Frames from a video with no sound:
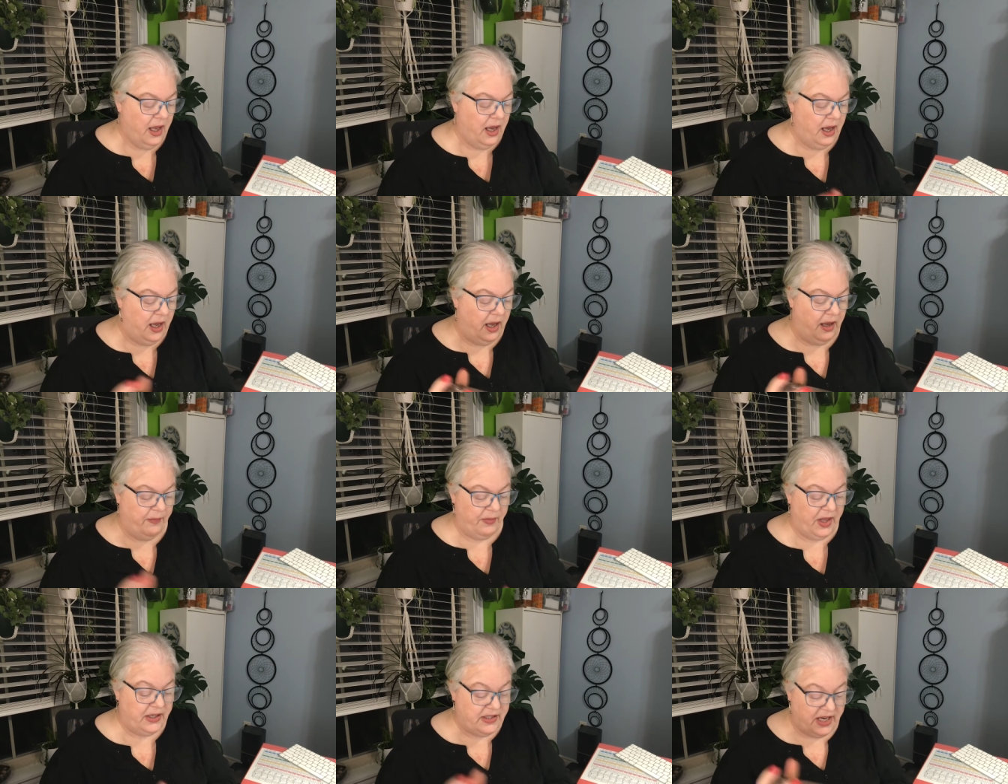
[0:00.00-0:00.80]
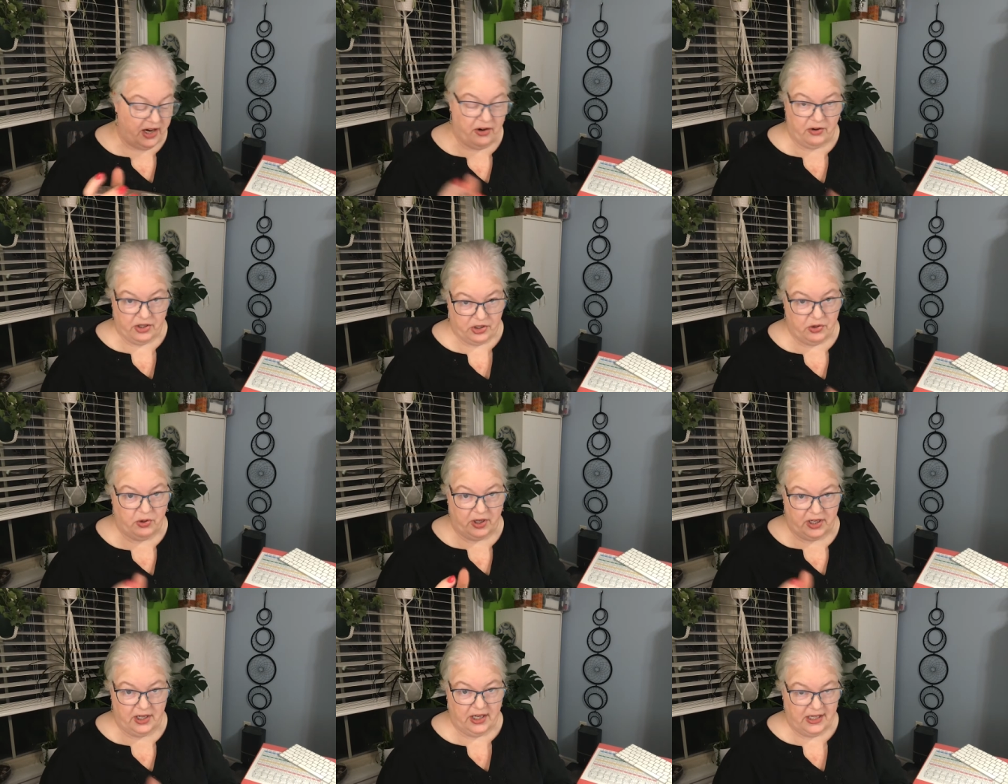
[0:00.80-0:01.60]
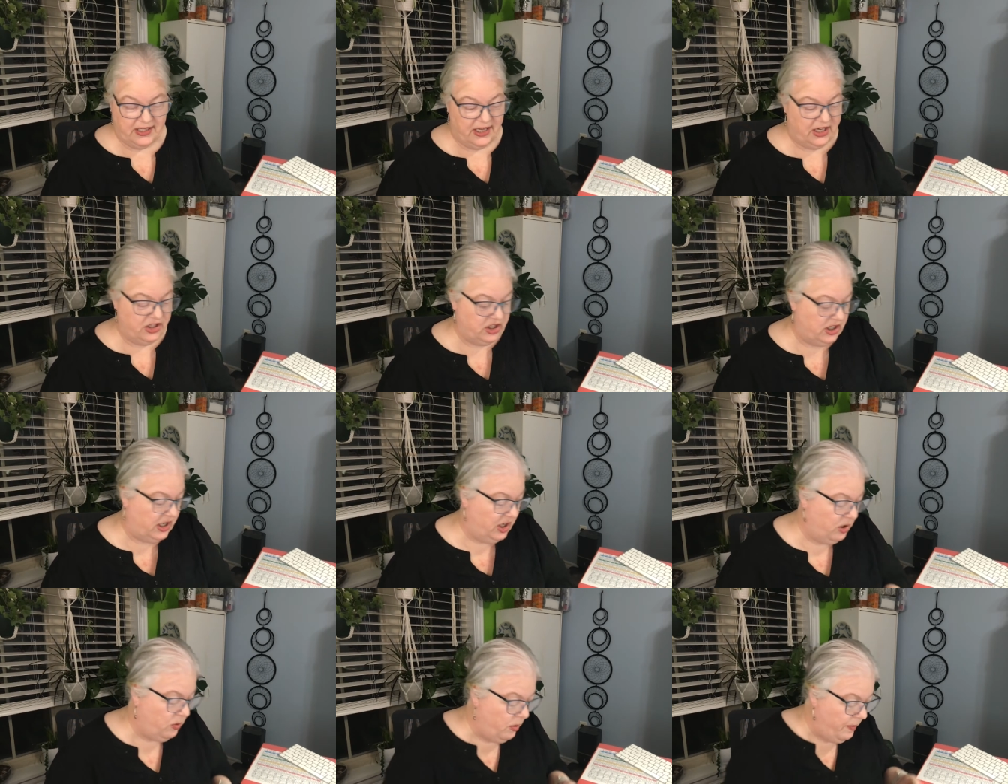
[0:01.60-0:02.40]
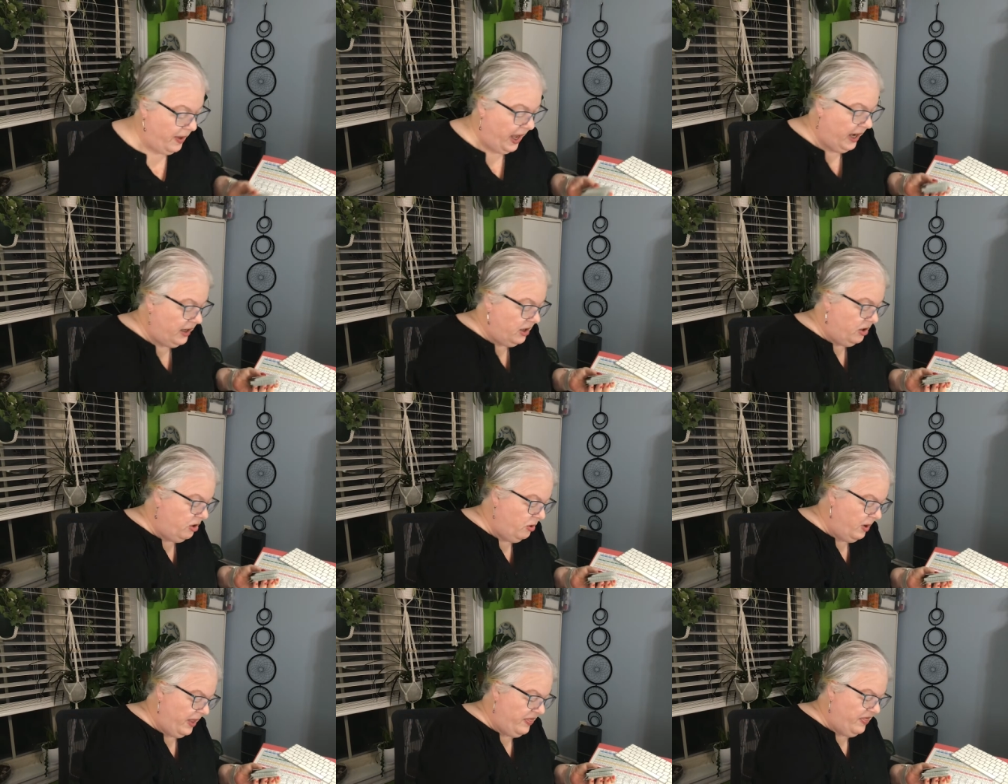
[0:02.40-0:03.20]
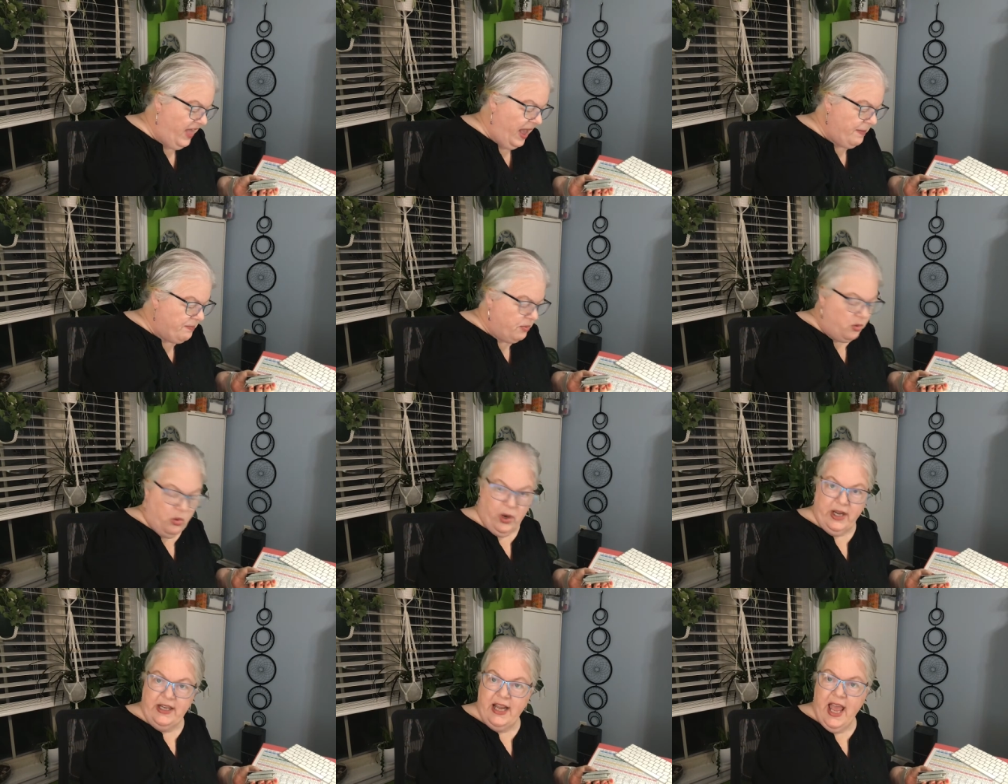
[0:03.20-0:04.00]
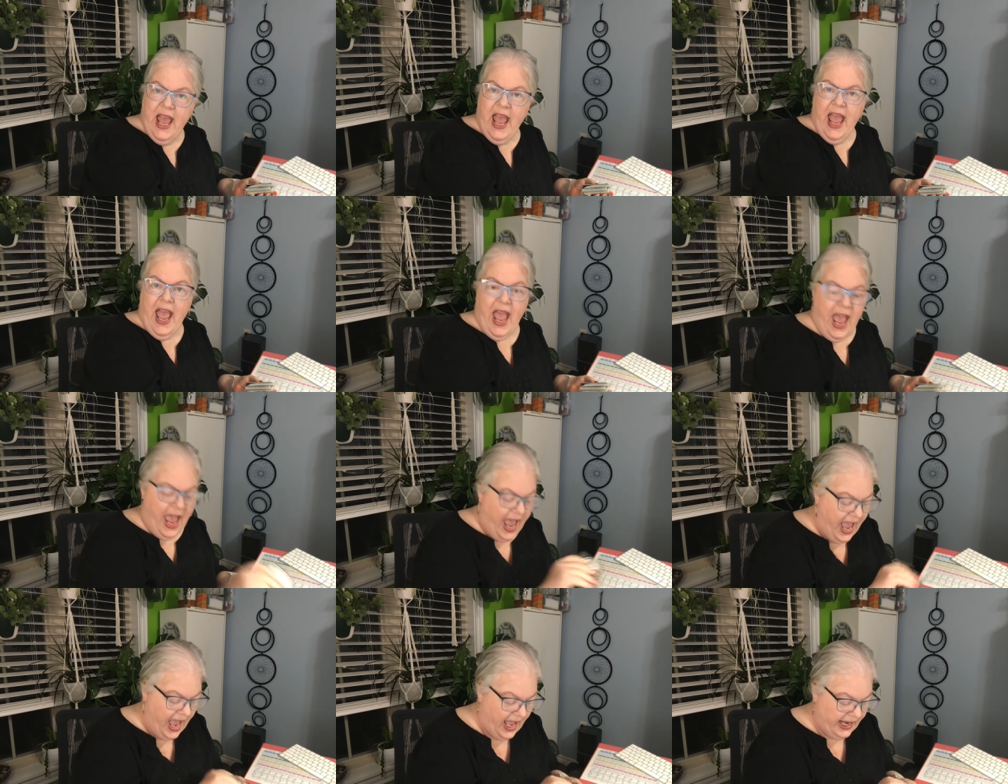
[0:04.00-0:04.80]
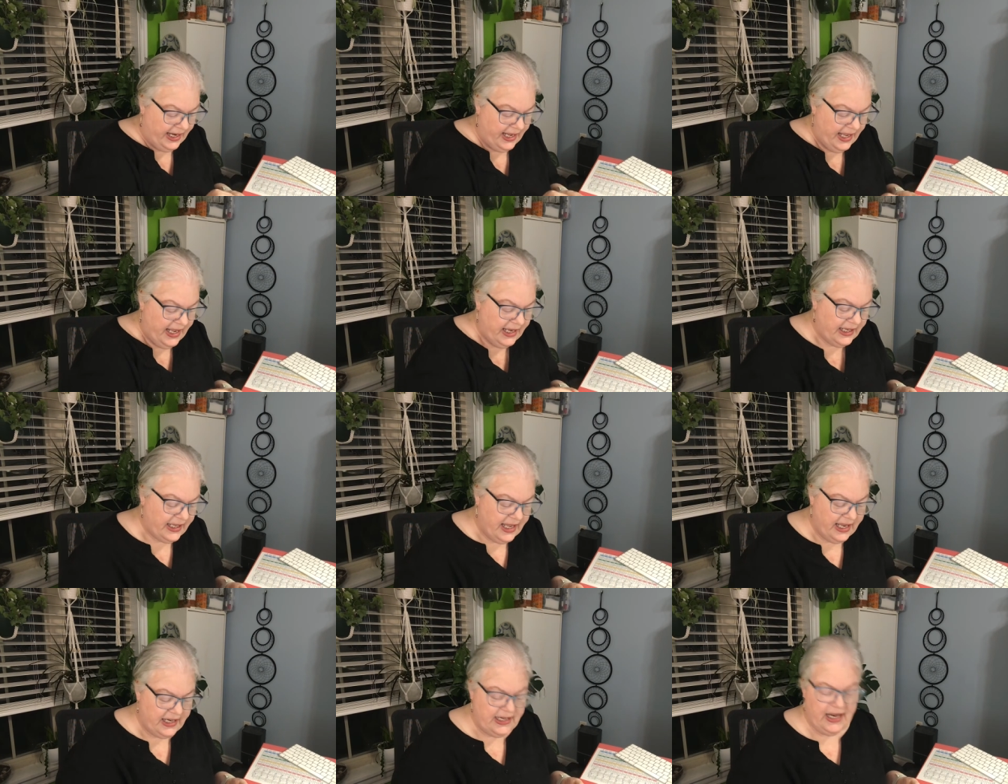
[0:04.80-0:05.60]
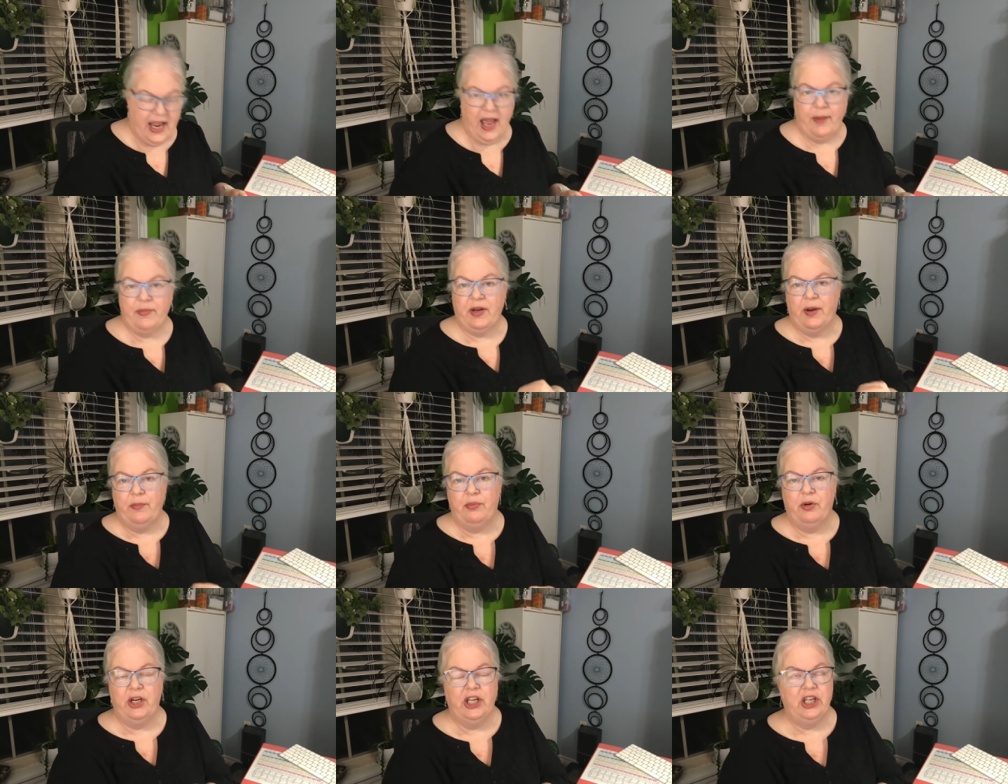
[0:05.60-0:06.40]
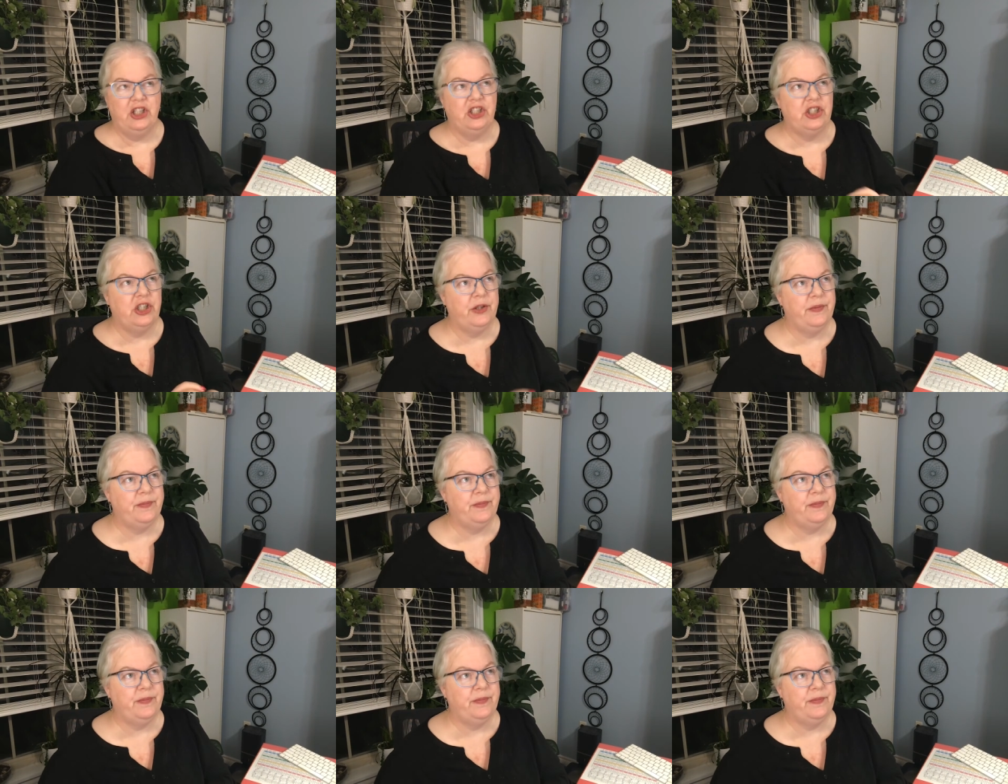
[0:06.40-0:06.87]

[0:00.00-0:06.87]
uh, a terrorist organization in Quebec who, at that point, had kidnapped a British